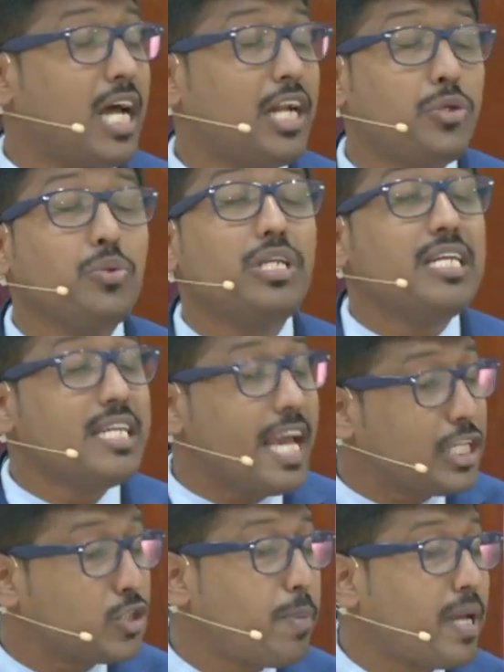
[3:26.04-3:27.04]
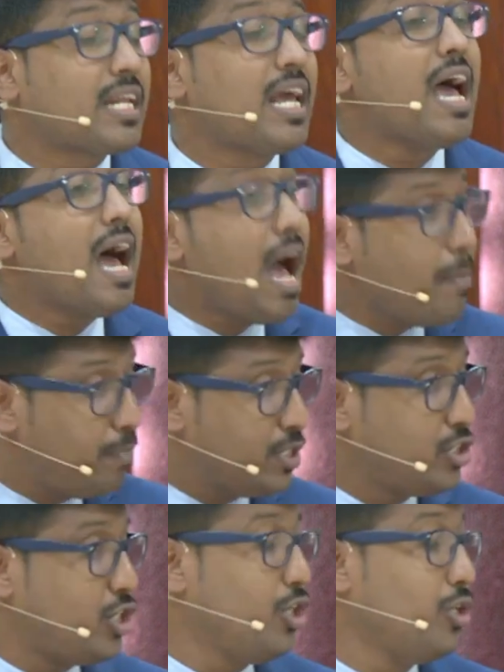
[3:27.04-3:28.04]
you didn't expect
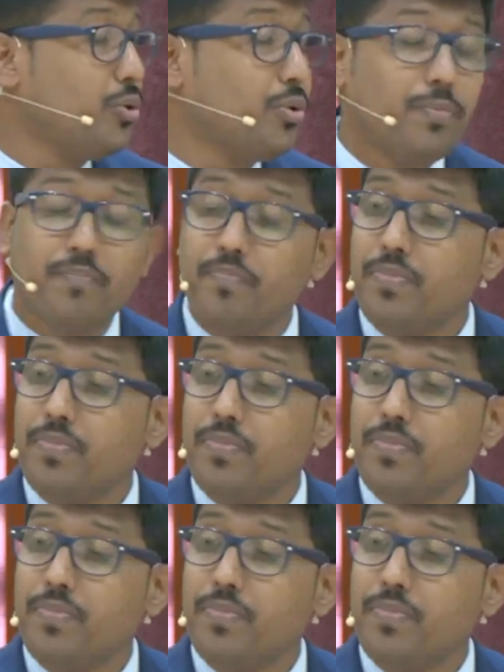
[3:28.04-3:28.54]
happened to you?